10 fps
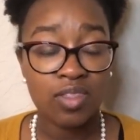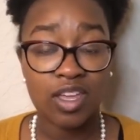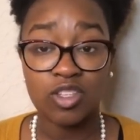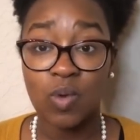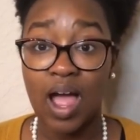
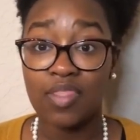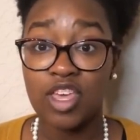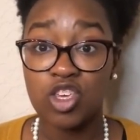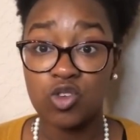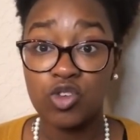That is why I
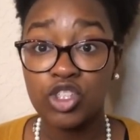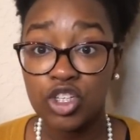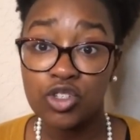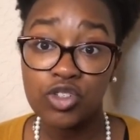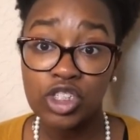think you
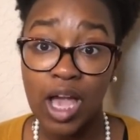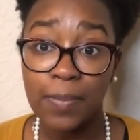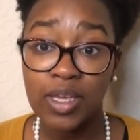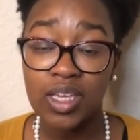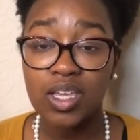should use
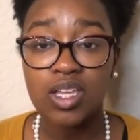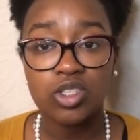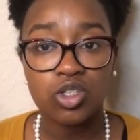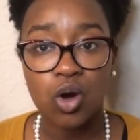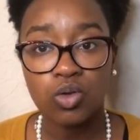Shopkick.
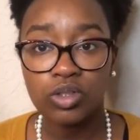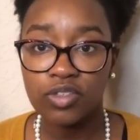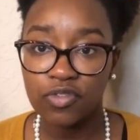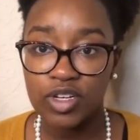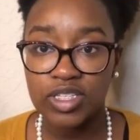It's
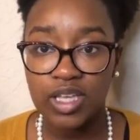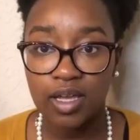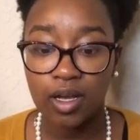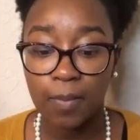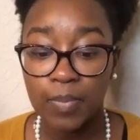totally free to
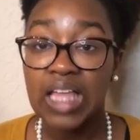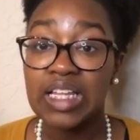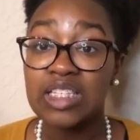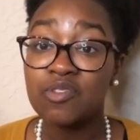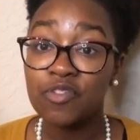sign up.
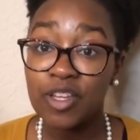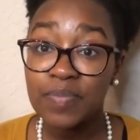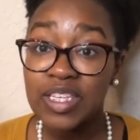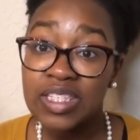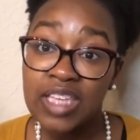Let's
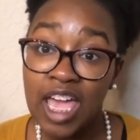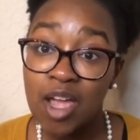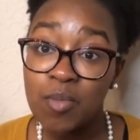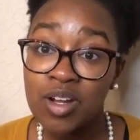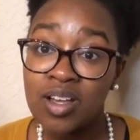flip this
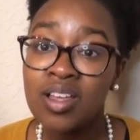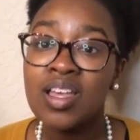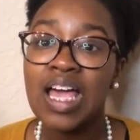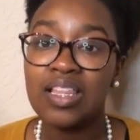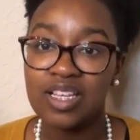camera
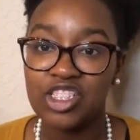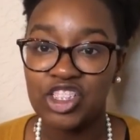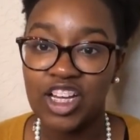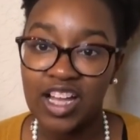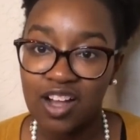and let's
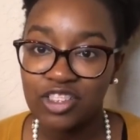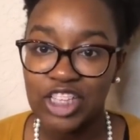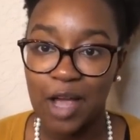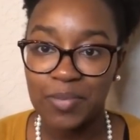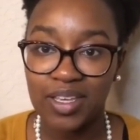check out
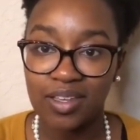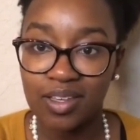Shopkick.